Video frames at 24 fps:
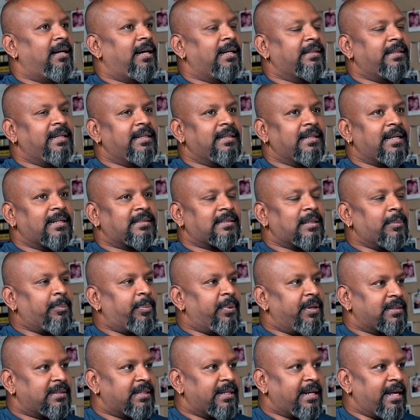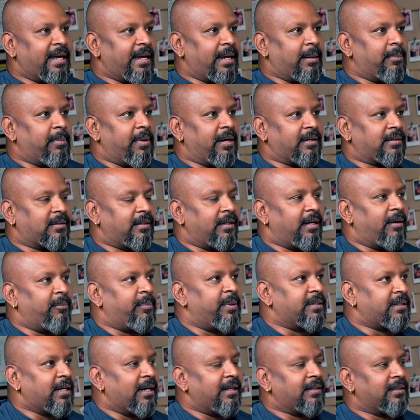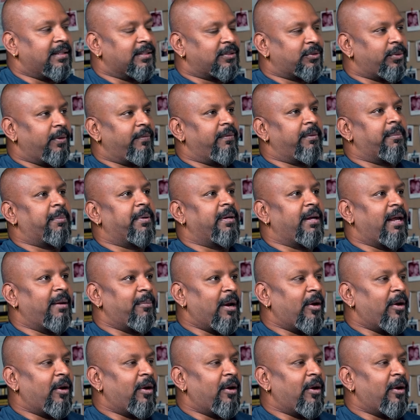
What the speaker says: I think that's the person I am actually. I've been telling this to everybody.